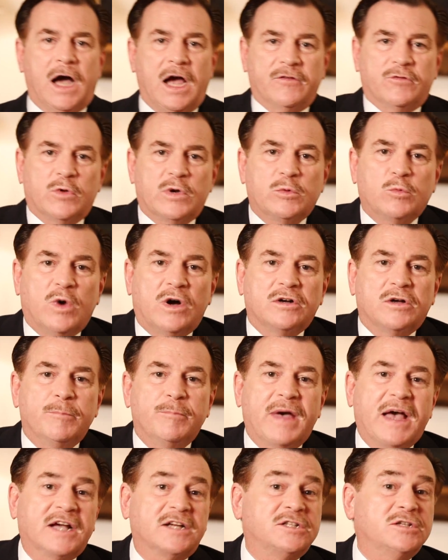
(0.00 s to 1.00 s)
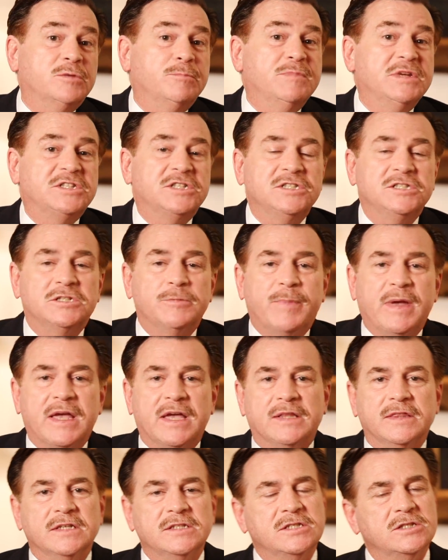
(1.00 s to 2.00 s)
everyone, welcome back to Mission
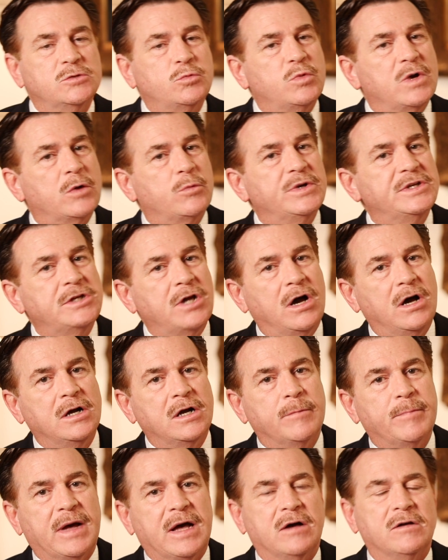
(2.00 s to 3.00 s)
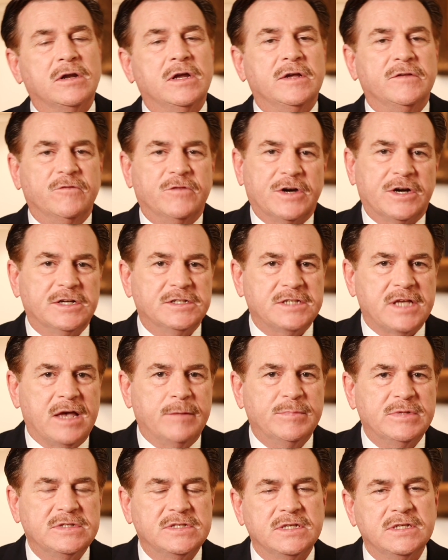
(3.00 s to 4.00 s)
Japan. This is where we talk about various
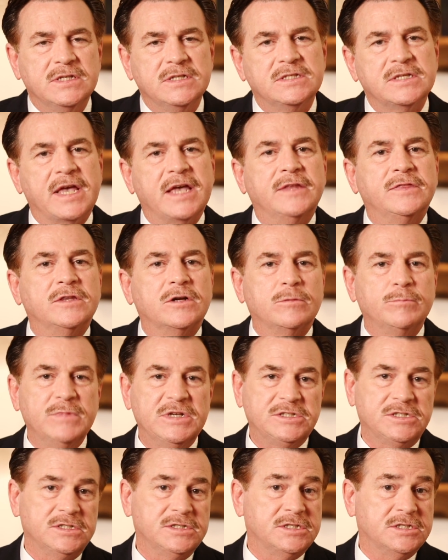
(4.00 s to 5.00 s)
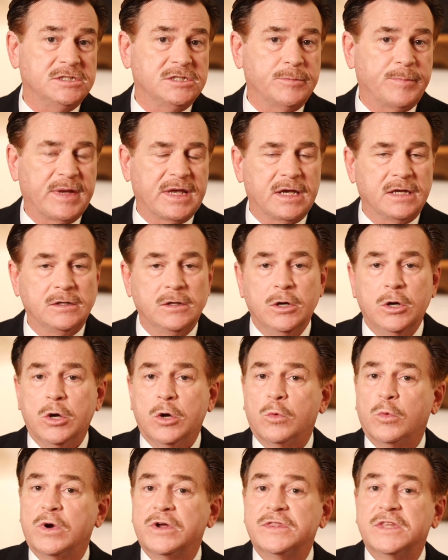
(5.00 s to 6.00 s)
embassies and their missions in Japan,
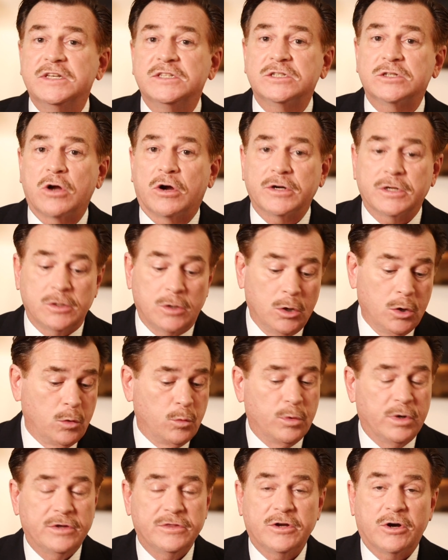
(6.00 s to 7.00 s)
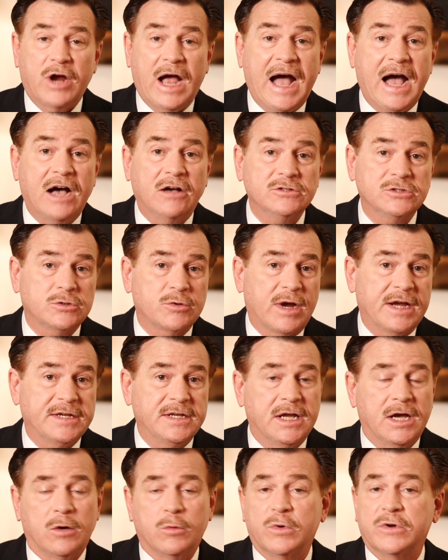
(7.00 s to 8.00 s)
where they started, where they're housed right
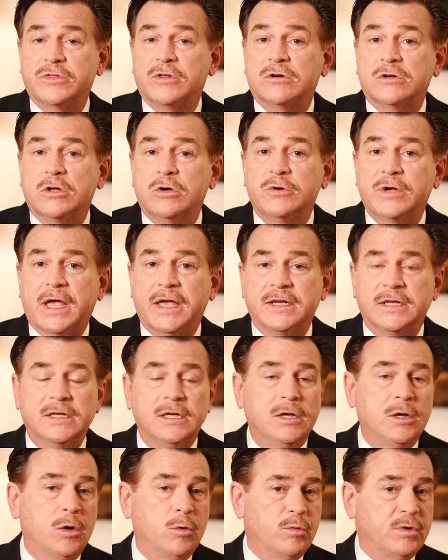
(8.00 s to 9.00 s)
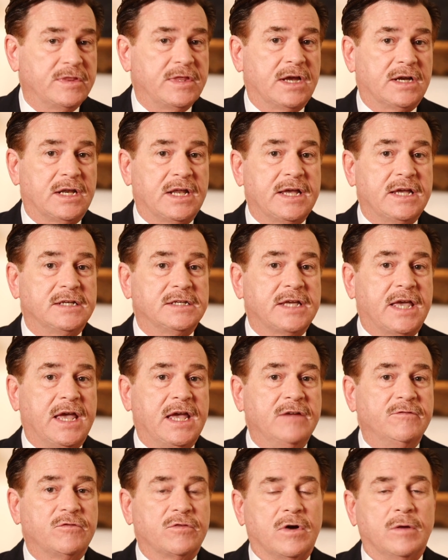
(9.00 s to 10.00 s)
now, where they're located, where that land
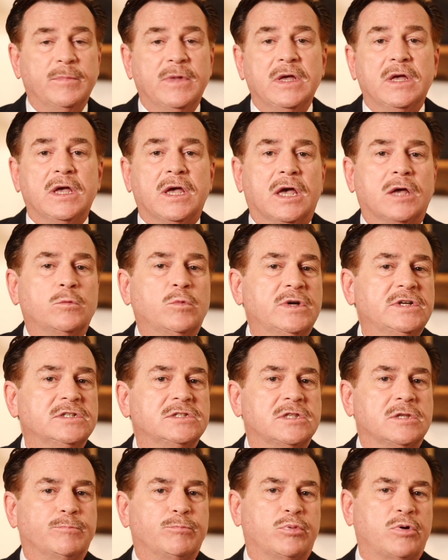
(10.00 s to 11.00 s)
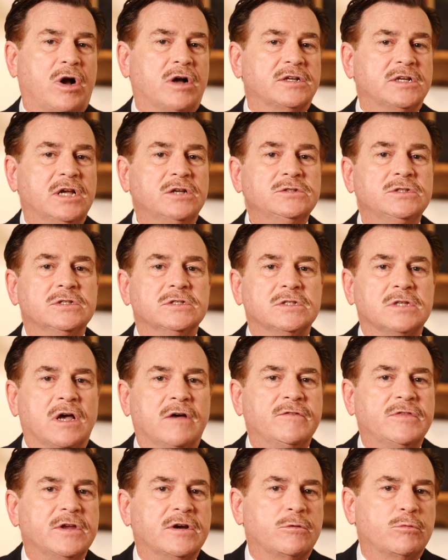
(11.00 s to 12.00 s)
came from, and what is the prognosis
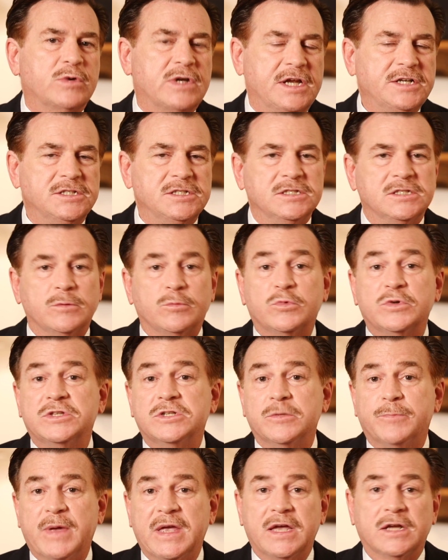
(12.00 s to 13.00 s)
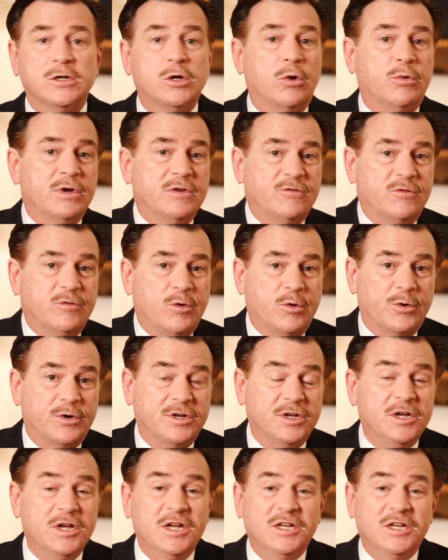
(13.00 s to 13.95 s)
of their relationship with Japan going forward.